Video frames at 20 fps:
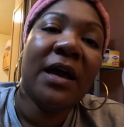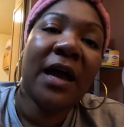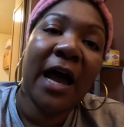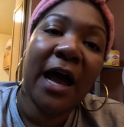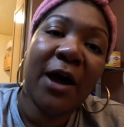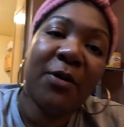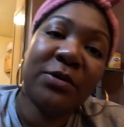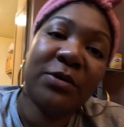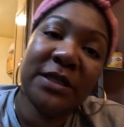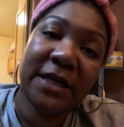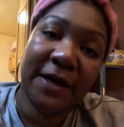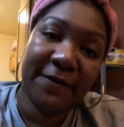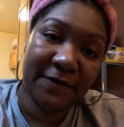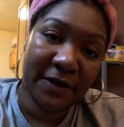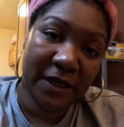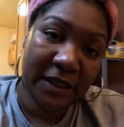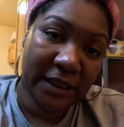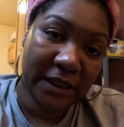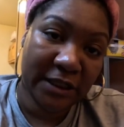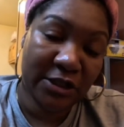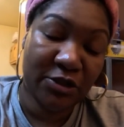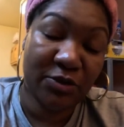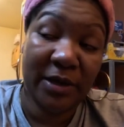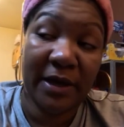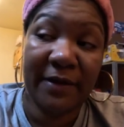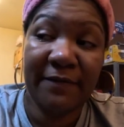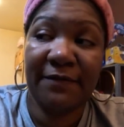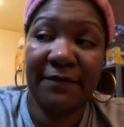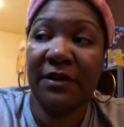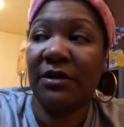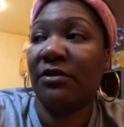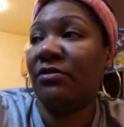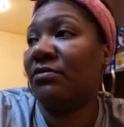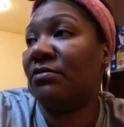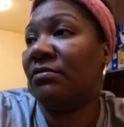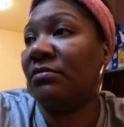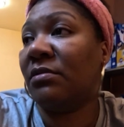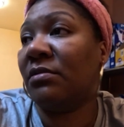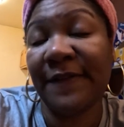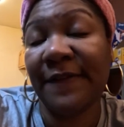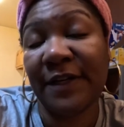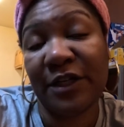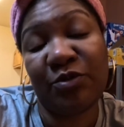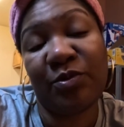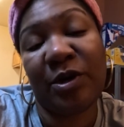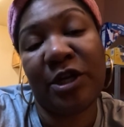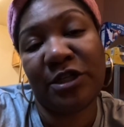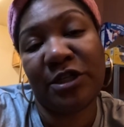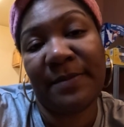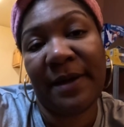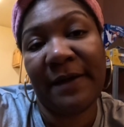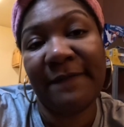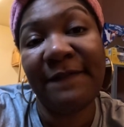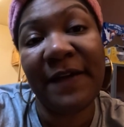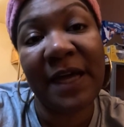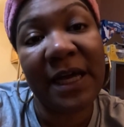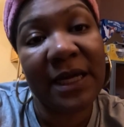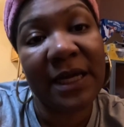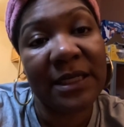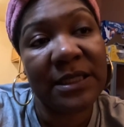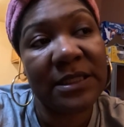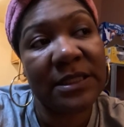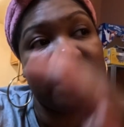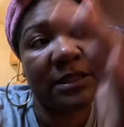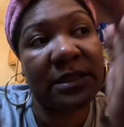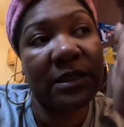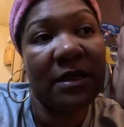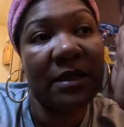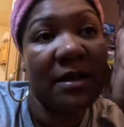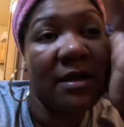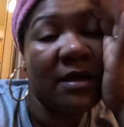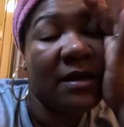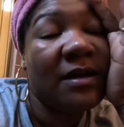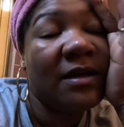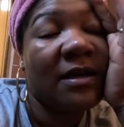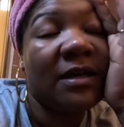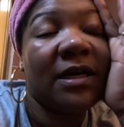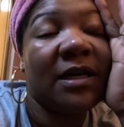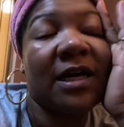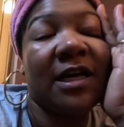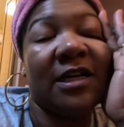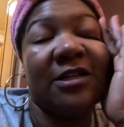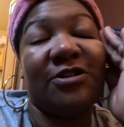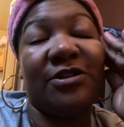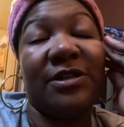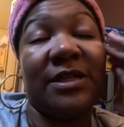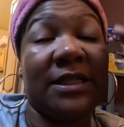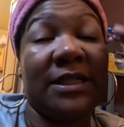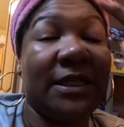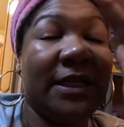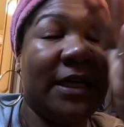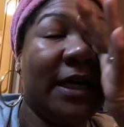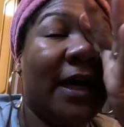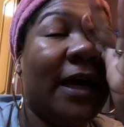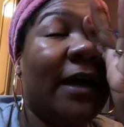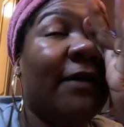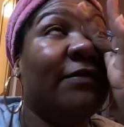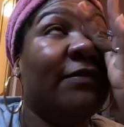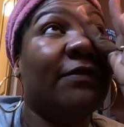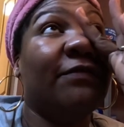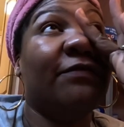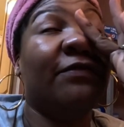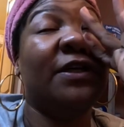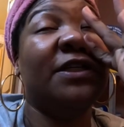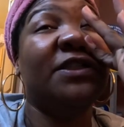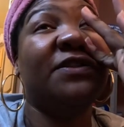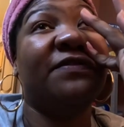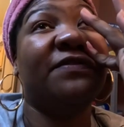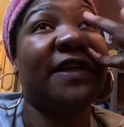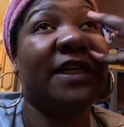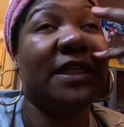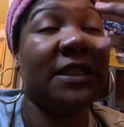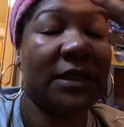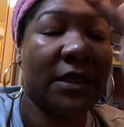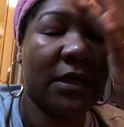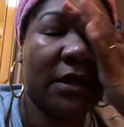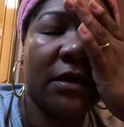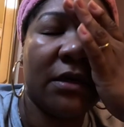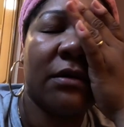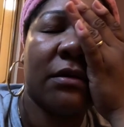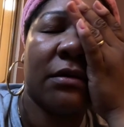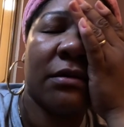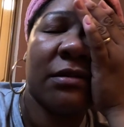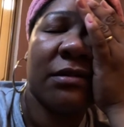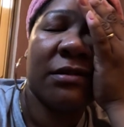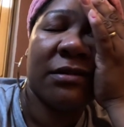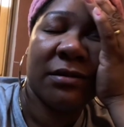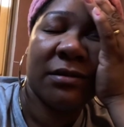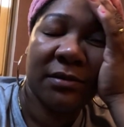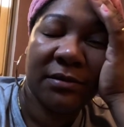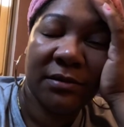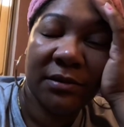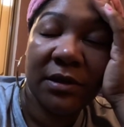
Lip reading: I will definitely do that for you. Finish washing my face. As you can see, I have the fresh face look.